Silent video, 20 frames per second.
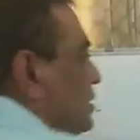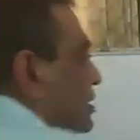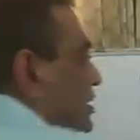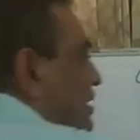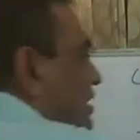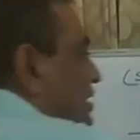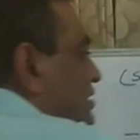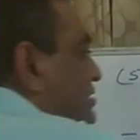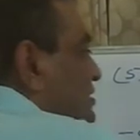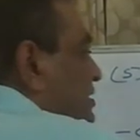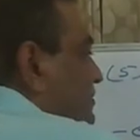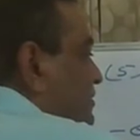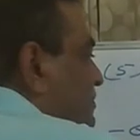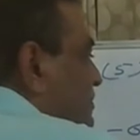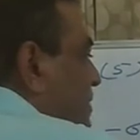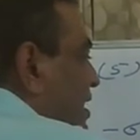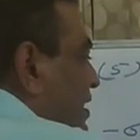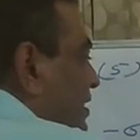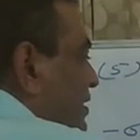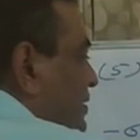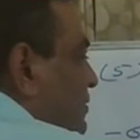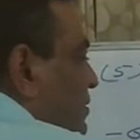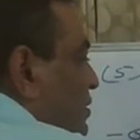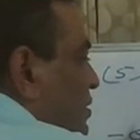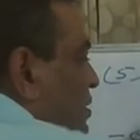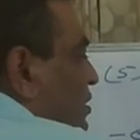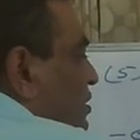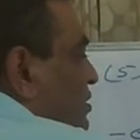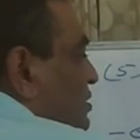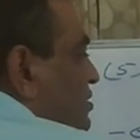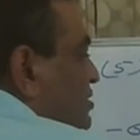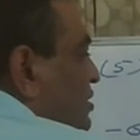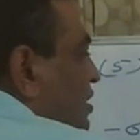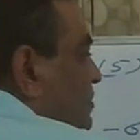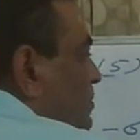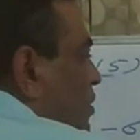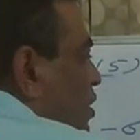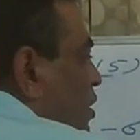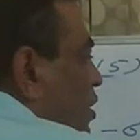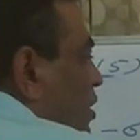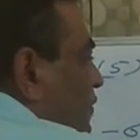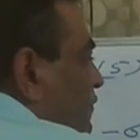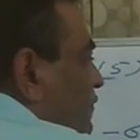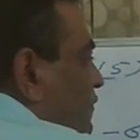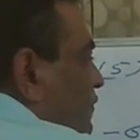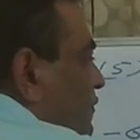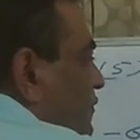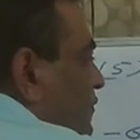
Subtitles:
A is given by sum of